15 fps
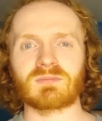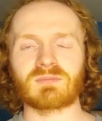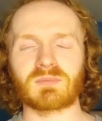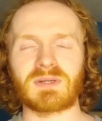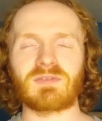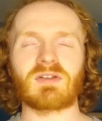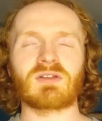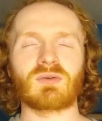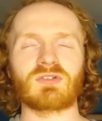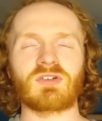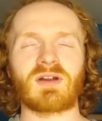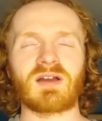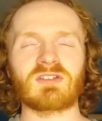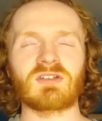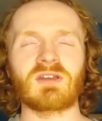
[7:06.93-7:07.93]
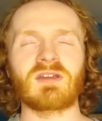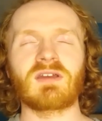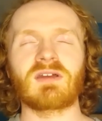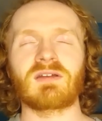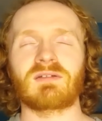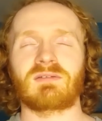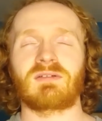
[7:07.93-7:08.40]
whenever you close your eyes
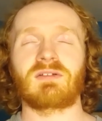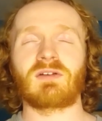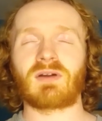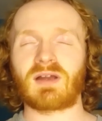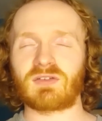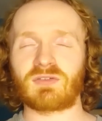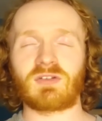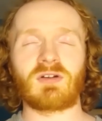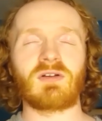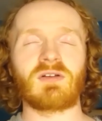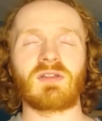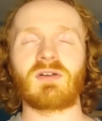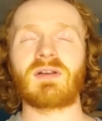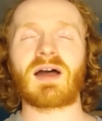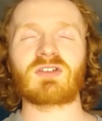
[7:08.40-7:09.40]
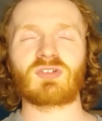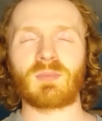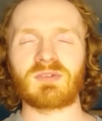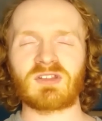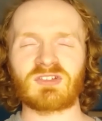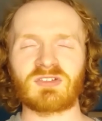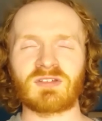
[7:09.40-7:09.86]
return to their natural
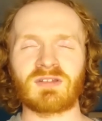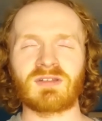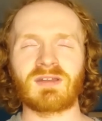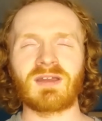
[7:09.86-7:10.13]
position,